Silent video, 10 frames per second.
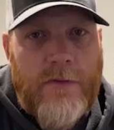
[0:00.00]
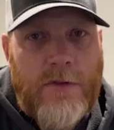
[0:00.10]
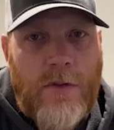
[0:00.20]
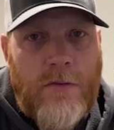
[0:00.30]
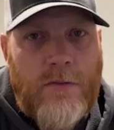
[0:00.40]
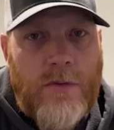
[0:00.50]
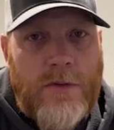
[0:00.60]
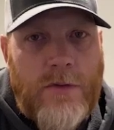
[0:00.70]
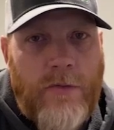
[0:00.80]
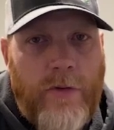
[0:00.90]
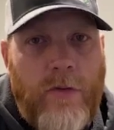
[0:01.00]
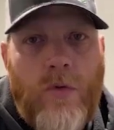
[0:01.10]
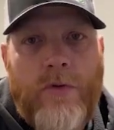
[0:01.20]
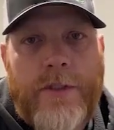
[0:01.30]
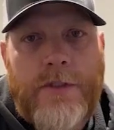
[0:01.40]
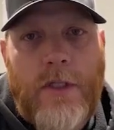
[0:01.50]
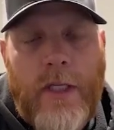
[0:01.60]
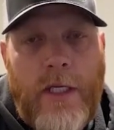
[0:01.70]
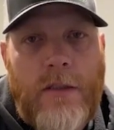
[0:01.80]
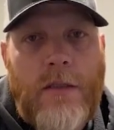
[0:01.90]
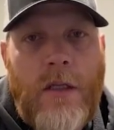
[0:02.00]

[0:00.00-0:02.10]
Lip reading: stone, which is a 3/4 inch clean.